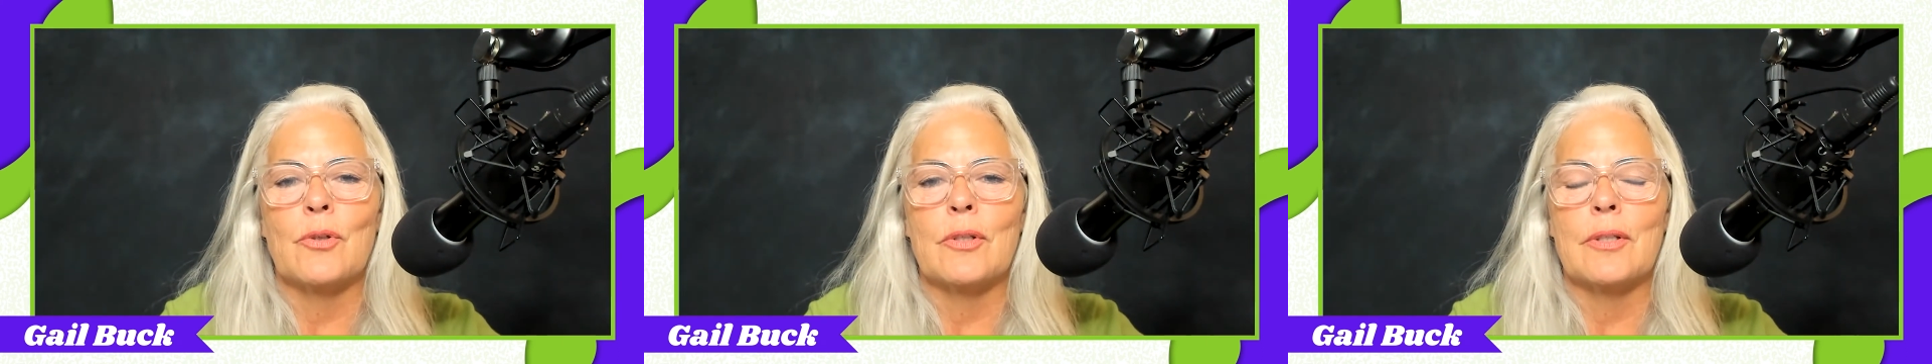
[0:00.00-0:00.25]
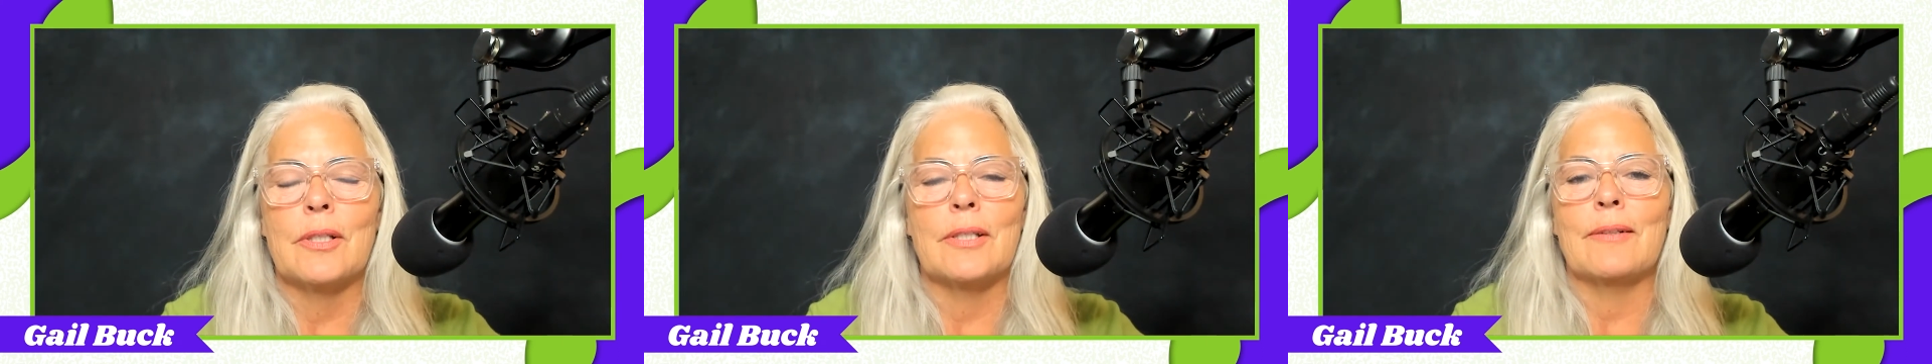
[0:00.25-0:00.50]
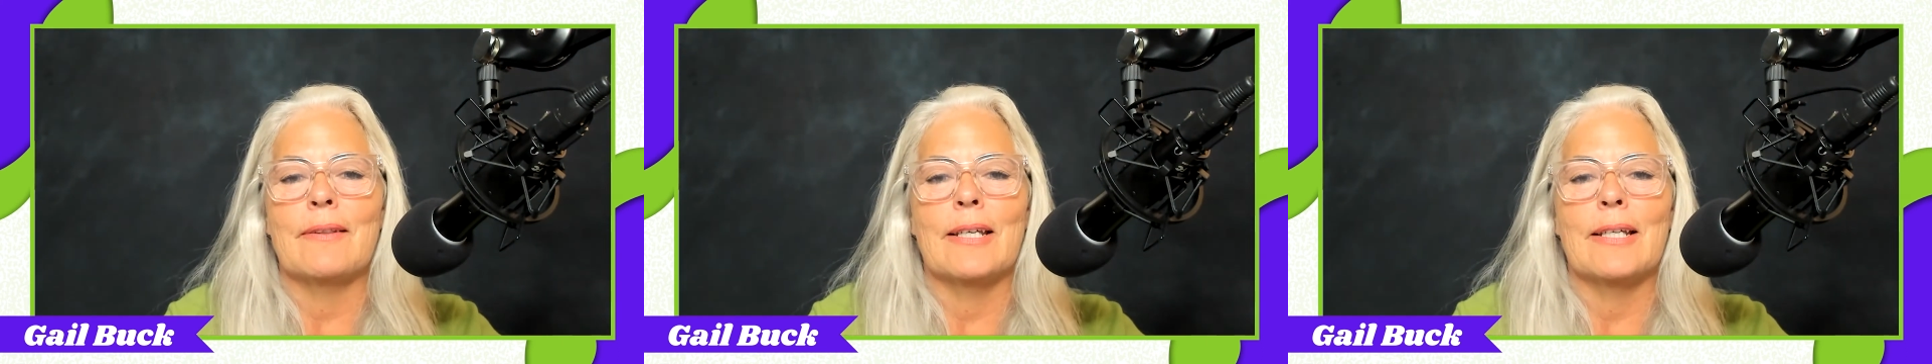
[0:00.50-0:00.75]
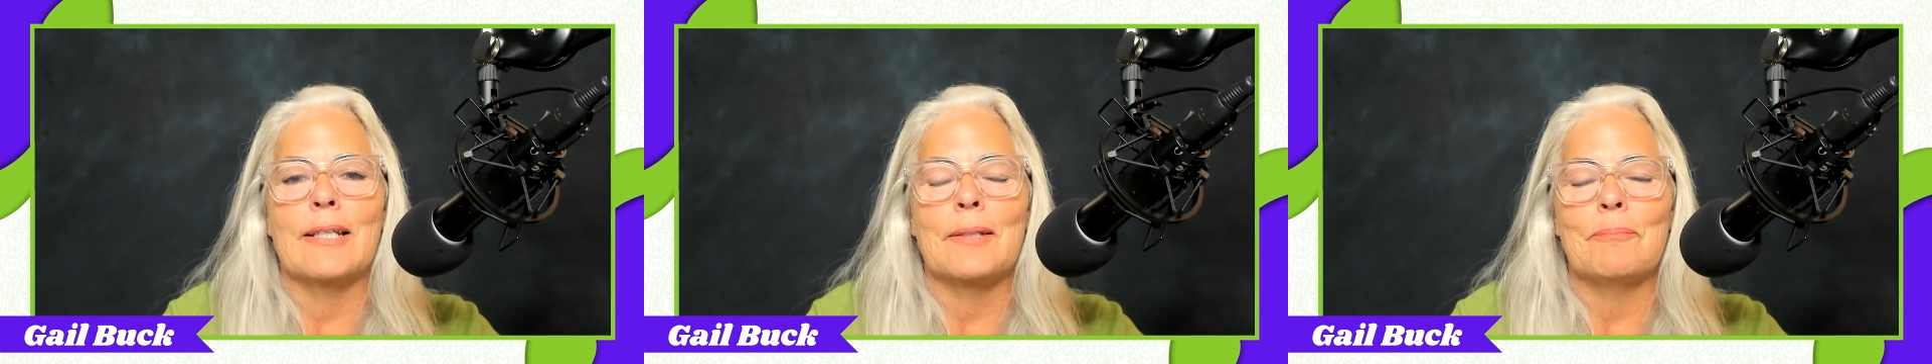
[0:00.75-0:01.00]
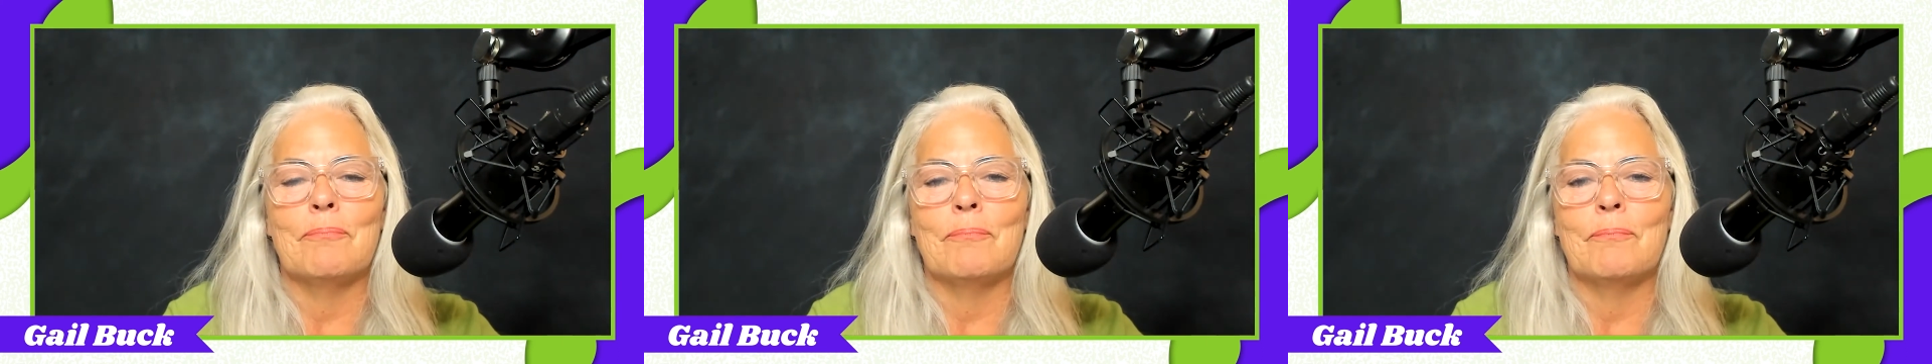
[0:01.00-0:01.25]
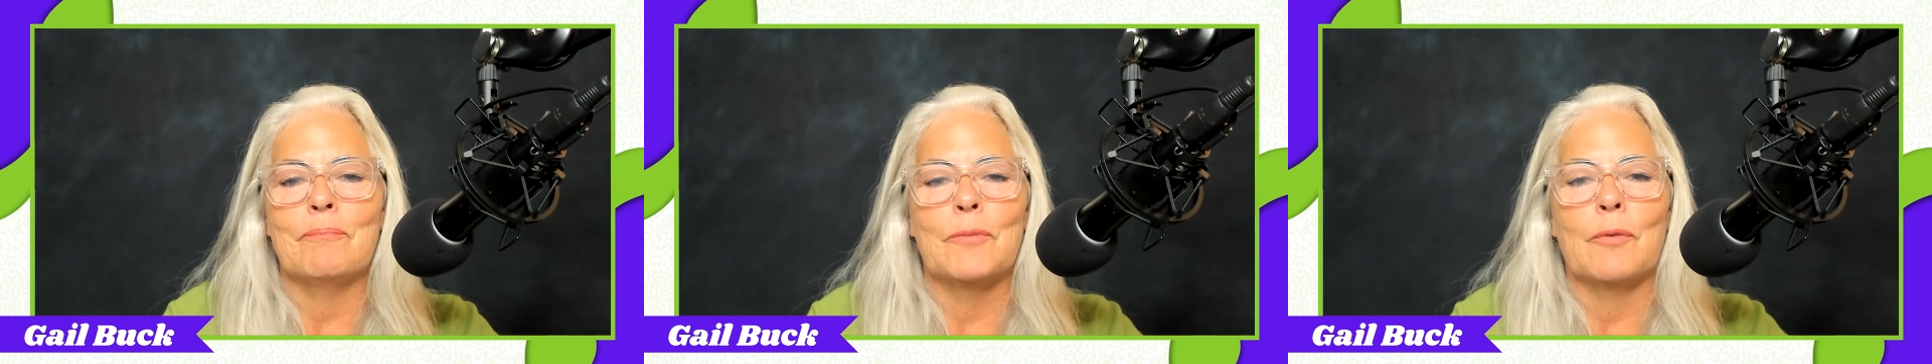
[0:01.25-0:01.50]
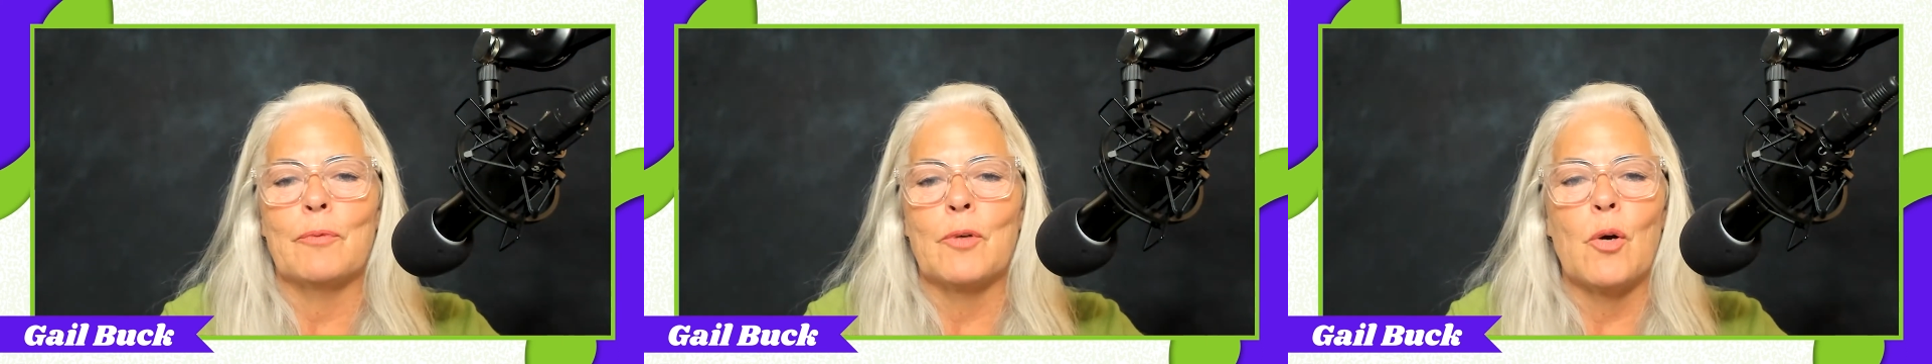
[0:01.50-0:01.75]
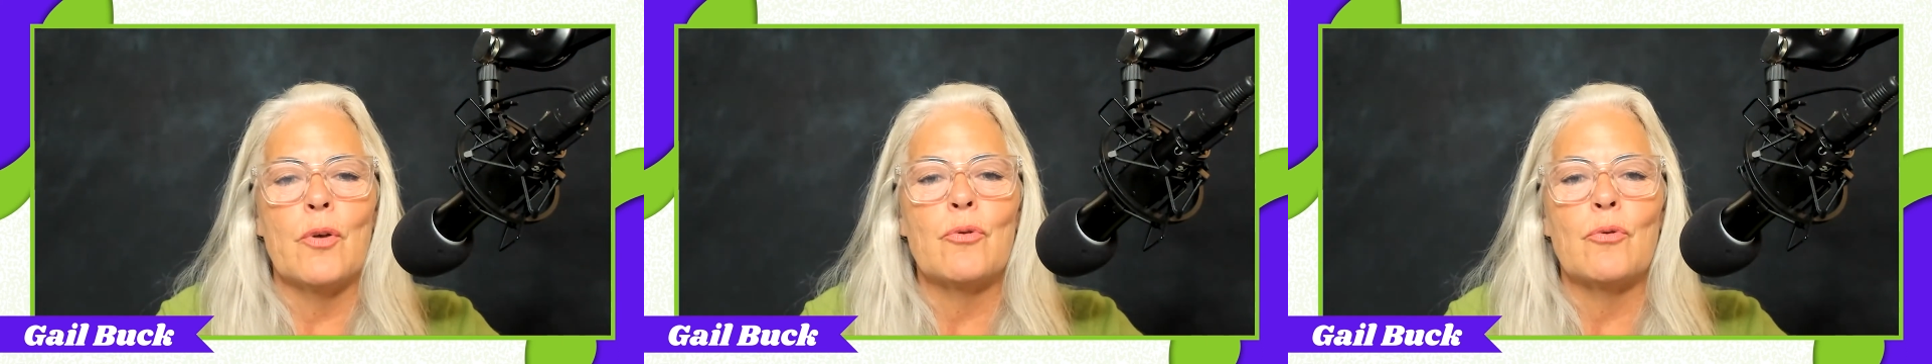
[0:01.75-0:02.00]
or the you're going